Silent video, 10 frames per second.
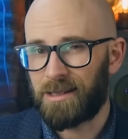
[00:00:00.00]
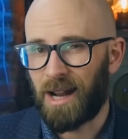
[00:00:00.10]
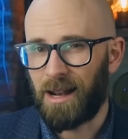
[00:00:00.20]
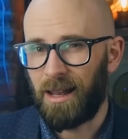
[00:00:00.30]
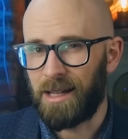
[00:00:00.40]

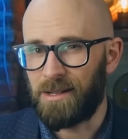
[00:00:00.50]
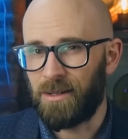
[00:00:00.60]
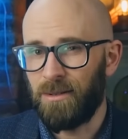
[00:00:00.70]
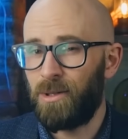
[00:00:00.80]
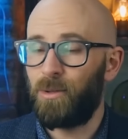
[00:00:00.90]
channel I
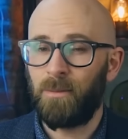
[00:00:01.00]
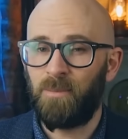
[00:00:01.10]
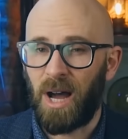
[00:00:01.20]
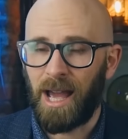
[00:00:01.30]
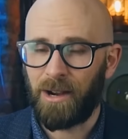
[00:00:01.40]
do called
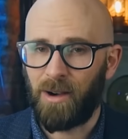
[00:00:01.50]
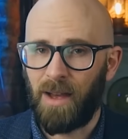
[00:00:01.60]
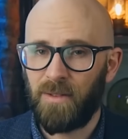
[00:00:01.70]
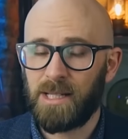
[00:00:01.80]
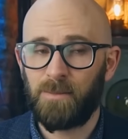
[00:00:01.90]

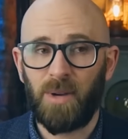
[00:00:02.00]
Biographics,